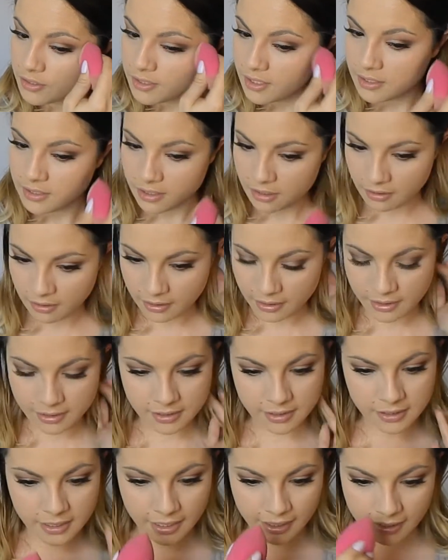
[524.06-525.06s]
until it
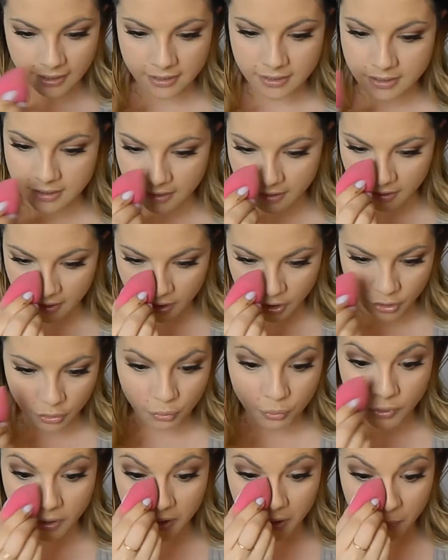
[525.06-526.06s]
is nice, and
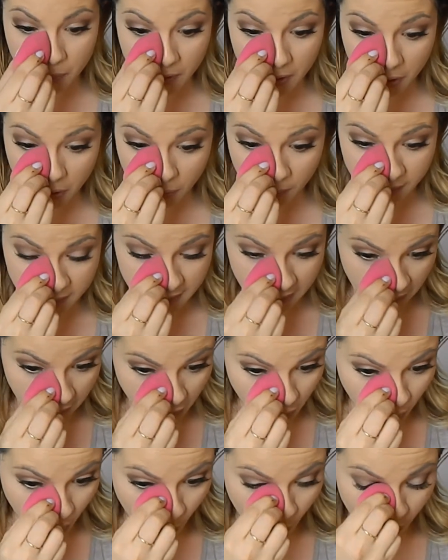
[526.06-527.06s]
you really want to go inside
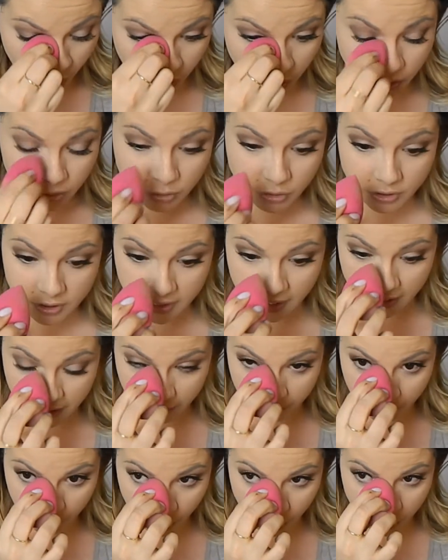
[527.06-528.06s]
the corner, so just kind
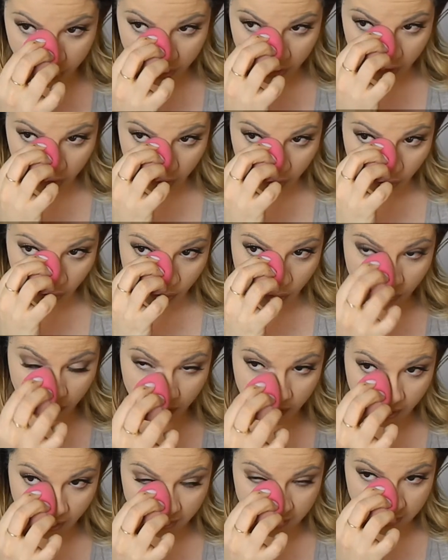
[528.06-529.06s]
of push the little
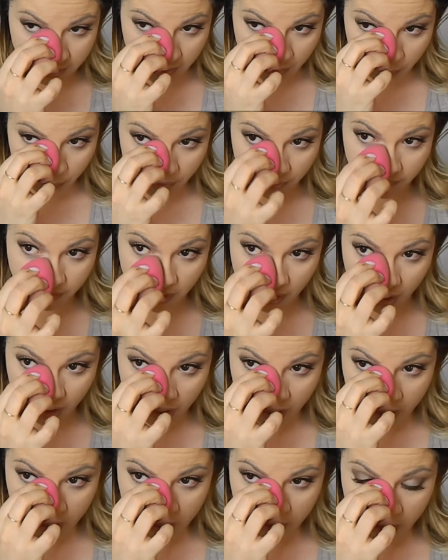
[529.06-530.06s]
tip of
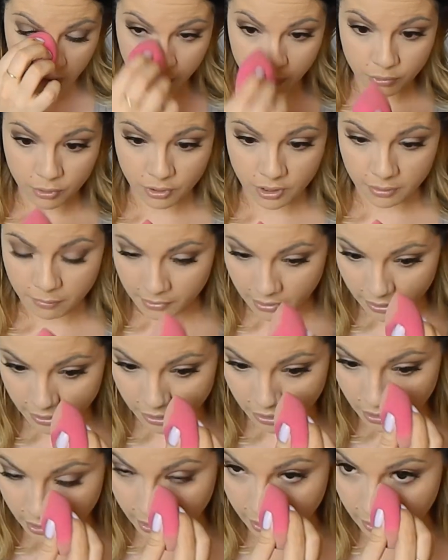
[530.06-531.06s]
the Beauty
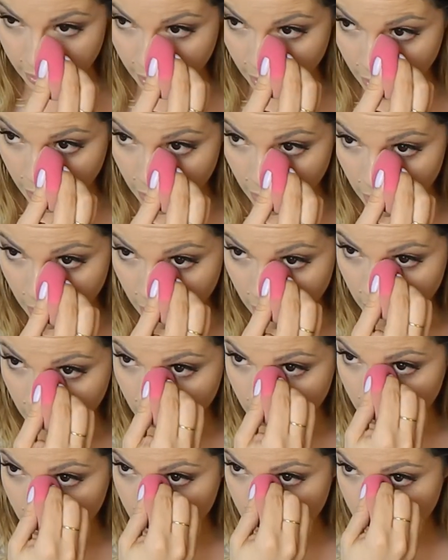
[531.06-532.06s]
Blender in there
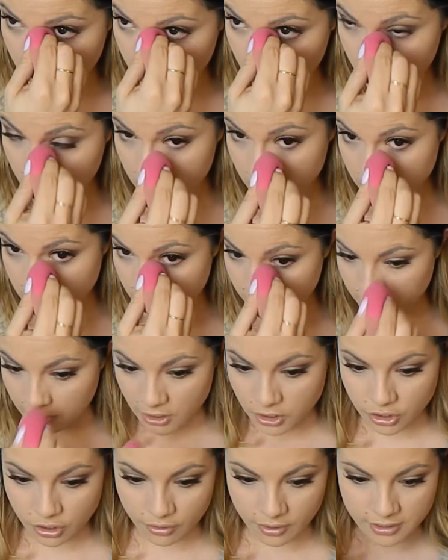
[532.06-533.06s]
to
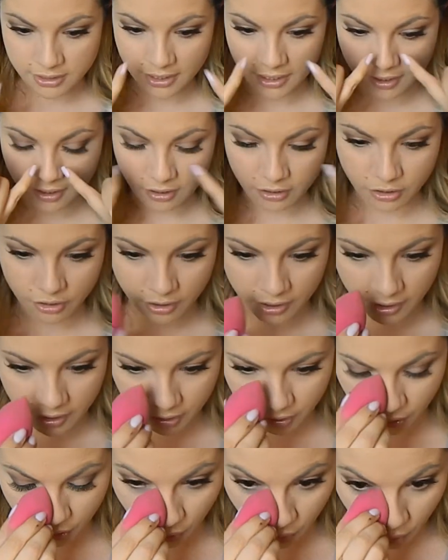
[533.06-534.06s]
make sure it's like on your
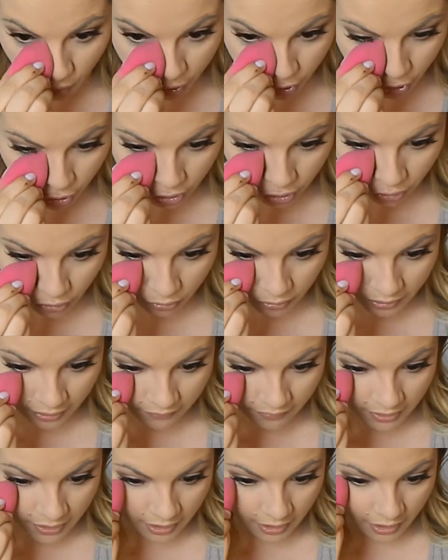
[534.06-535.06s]
inner corner. You don't
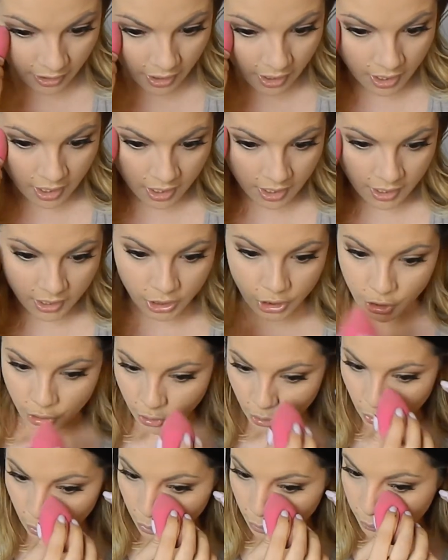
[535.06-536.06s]
leave any, you
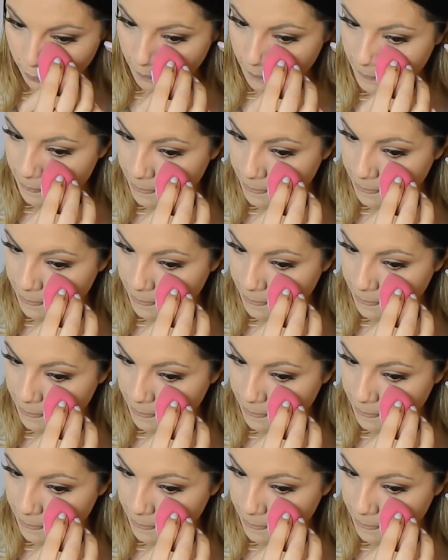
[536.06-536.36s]
know,